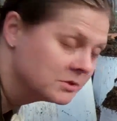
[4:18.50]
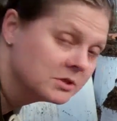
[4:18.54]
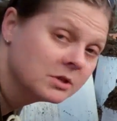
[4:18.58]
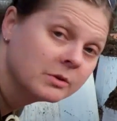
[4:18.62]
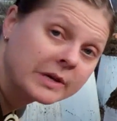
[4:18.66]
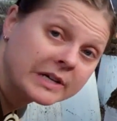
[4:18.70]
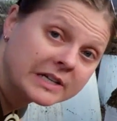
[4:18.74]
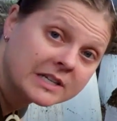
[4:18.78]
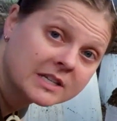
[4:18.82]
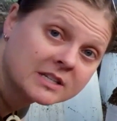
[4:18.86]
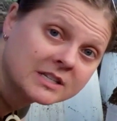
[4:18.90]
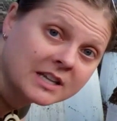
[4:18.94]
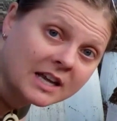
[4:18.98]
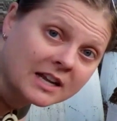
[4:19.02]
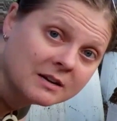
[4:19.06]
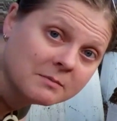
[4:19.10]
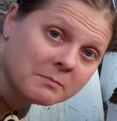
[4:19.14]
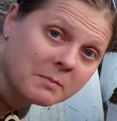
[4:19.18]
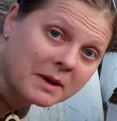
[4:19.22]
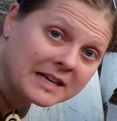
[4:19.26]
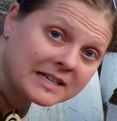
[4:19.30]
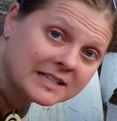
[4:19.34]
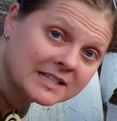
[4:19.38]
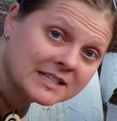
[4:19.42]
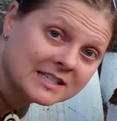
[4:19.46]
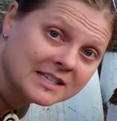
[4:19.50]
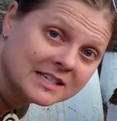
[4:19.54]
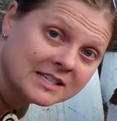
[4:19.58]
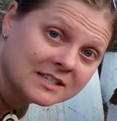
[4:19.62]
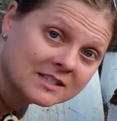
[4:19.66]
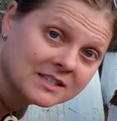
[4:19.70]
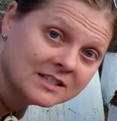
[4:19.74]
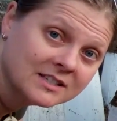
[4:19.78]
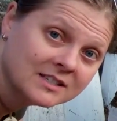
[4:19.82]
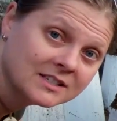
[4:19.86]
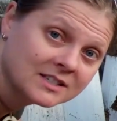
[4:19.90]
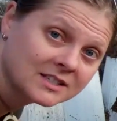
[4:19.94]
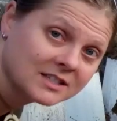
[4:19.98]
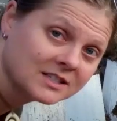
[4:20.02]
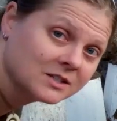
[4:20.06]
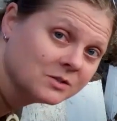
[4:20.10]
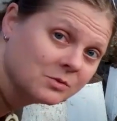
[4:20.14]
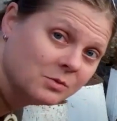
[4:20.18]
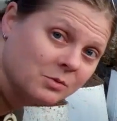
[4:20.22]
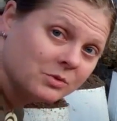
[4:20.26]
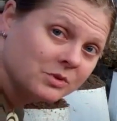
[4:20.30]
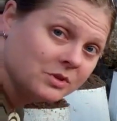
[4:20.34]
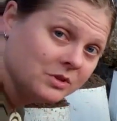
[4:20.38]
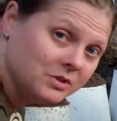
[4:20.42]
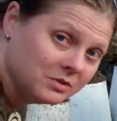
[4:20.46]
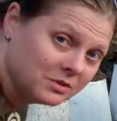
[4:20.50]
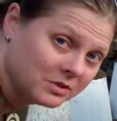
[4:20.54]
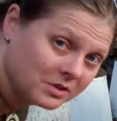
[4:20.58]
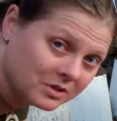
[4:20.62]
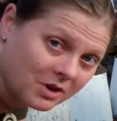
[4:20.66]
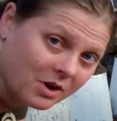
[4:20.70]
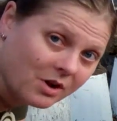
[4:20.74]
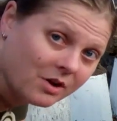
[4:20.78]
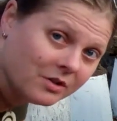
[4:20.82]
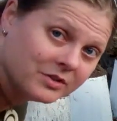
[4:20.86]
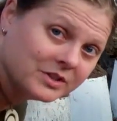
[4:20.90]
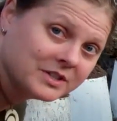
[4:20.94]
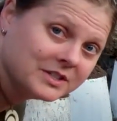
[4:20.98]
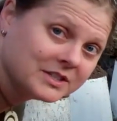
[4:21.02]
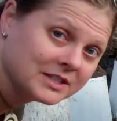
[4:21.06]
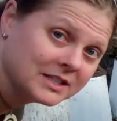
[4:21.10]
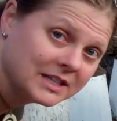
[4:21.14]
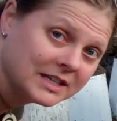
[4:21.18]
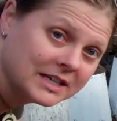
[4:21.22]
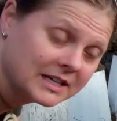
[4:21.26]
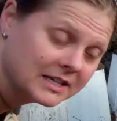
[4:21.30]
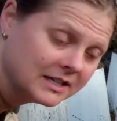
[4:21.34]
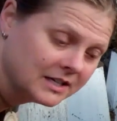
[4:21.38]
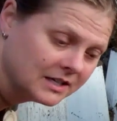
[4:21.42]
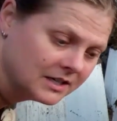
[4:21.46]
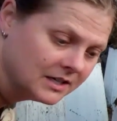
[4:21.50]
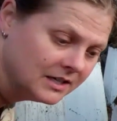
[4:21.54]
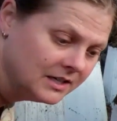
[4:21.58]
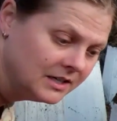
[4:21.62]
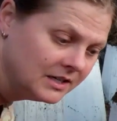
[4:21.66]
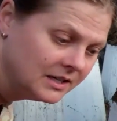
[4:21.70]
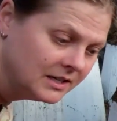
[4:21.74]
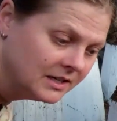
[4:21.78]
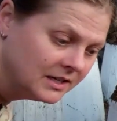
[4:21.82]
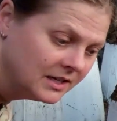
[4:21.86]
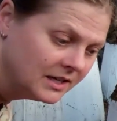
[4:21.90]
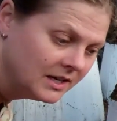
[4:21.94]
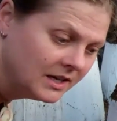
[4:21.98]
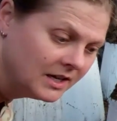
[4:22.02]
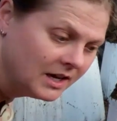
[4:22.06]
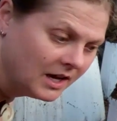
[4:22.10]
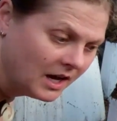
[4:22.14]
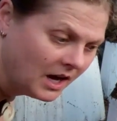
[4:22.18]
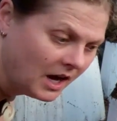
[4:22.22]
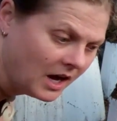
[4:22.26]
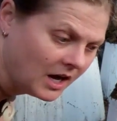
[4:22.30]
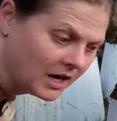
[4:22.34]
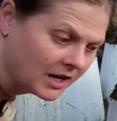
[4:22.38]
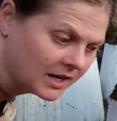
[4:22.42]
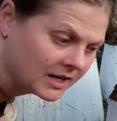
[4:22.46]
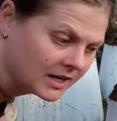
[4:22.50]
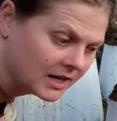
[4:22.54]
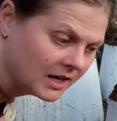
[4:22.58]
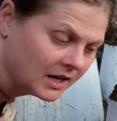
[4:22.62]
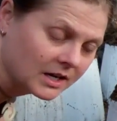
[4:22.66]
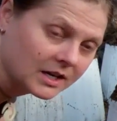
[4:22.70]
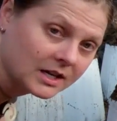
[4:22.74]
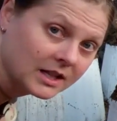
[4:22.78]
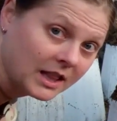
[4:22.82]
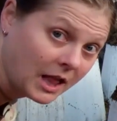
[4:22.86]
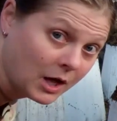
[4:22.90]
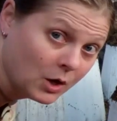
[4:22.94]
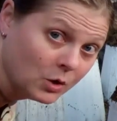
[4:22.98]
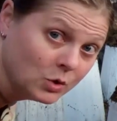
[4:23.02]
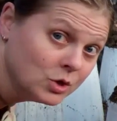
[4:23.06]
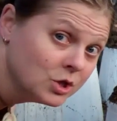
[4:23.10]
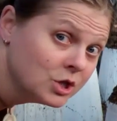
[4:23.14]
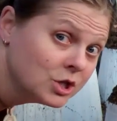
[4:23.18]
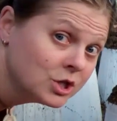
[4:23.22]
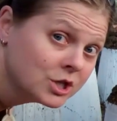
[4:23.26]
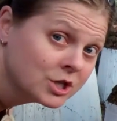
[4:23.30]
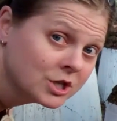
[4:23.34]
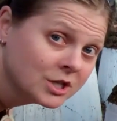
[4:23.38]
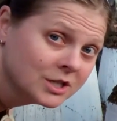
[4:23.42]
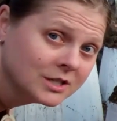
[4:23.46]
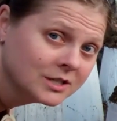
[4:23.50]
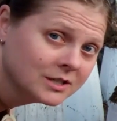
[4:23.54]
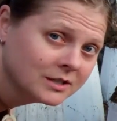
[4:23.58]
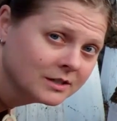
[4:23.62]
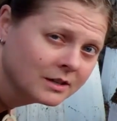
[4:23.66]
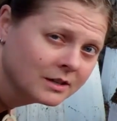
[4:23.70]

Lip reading: to extend my seasons. We call this like a cloche,